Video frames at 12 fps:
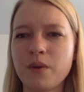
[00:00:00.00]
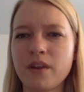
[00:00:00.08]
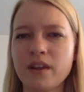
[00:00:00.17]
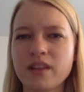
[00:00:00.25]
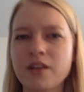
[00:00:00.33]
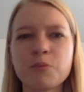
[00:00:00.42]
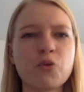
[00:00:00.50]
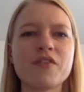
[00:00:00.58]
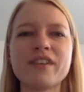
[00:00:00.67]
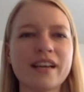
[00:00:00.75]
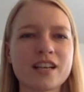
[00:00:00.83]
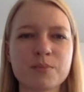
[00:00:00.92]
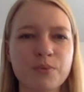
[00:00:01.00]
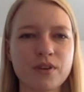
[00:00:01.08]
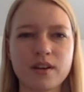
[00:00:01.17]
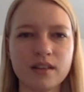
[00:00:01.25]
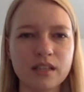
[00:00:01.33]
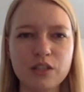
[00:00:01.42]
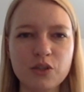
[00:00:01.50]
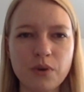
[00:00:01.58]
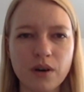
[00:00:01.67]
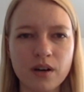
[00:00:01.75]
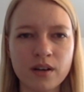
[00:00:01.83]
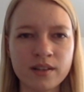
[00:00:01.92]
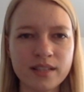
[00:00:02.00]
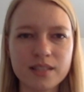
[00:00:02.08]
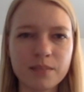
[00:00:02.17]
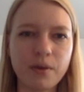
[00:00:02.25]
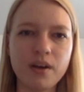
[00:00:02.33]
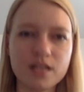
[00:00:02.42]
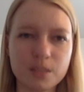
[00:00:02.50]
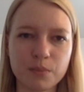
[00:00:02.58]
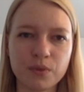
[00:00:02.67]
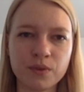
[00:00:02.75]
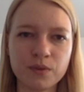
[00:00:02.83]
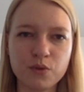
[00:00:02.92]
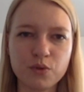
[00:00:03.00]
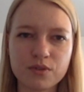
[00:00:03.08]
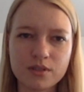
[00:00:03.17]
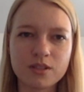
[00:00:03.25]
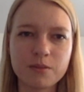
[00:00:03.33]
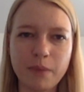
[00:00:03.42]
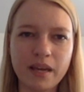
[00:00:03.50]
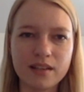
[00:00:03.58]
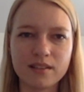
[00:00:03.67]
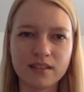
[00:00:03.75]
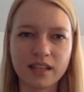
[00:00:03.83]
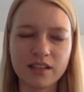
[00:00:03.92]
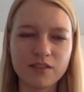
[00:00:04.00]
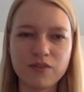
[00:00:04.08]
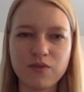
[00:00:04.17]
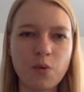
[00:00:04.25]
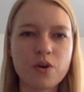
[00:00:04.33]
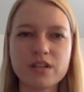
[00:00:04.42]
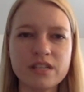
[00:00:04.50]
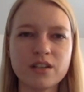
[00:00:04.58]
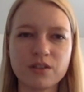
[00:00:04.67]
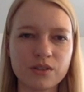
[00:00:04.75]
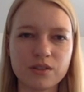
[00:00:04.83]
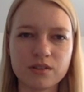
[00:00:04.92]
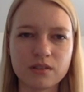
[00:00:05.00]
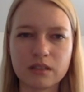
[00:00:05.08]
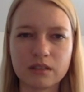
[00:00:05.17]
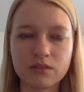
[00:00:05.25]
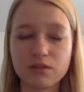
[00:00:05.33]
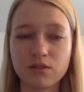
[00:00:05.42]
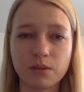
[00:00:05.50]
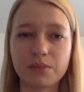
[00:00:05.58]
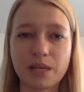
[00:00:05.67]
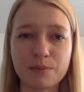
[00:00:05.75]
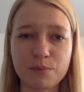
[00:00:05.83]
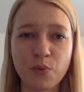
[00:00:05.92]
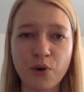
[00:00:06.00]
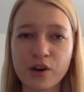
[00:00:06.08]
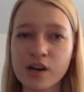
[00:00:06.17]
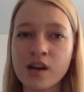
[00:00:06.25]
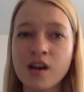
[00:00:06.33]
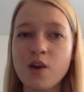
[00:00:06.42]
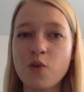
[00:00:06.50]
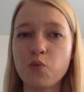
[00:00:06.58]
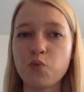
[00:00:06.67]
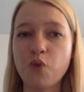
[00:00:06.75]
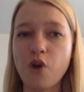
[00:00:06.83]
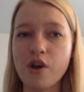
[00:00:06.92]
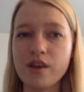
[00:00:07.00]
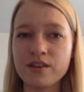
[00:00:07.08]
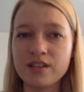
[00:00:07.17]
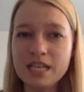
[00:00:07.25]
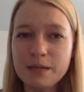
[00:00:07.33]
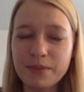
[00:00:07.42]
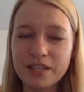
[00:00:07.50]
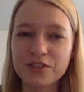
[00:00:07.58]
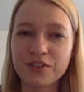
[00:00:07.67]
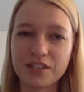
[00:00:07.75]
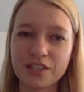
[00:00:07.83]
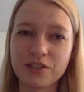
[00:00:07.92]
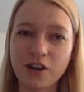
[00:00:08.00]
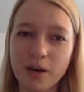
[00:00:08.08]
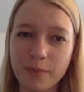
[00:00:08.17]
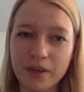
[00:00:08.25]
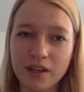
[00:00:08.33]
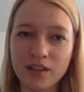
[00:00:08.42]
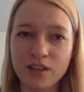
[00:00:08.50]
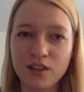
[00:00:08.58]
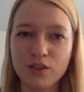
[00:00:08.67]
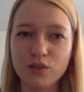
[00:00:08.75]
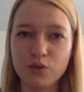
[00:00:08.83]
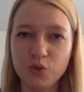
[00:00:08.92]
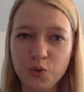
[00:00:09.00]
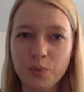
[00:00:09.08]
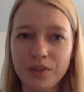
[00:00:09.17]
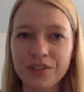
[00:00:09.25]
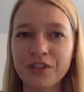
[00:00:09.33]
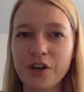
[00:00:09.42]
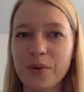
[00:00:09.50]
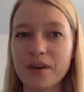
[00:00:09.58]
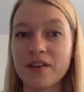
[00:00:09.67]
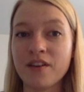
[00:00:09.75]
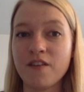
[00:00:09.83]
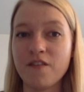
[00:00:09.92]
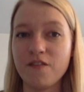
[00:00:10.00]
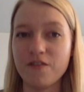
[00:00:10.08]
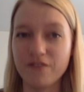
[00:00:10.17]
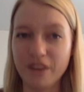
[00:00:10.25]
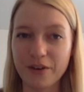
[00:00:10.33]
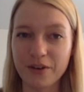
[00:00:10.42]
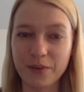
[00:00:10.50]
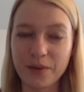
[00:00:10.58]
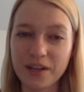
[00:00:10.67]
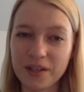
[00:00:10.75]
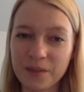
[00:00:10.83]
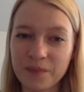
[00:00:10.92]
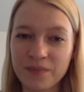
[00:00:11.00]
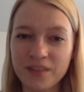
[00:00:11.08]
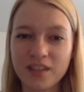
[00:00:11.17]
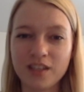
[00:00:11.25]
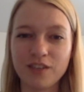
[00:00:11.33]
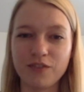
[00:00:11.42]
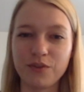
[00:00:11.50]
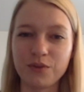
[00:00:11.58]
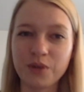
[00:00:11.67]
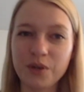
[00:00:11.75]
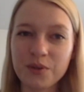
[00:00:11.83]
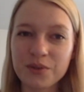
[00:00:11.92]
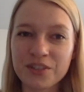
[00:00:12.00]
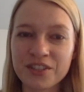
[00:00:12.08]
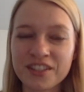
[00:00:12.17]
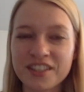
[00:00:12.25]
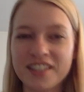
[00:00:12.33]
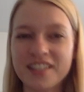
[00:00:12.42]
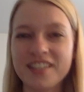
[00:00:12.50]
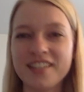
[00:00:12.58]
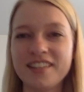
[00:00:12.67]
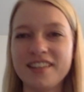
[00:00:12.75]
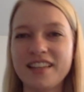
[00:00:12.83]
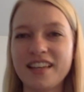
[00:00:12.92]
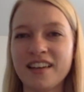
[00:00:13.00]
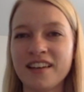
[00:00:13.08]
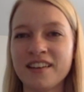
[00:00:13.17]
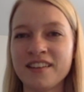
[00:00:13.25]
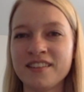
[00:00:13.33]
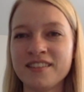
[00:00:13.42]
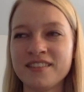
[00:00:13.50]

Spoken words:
where they're more of an expert on it than you are. That's impossible. You just spent 4 years and sometimes more deep into this topic. You will know it very well. If you don't, then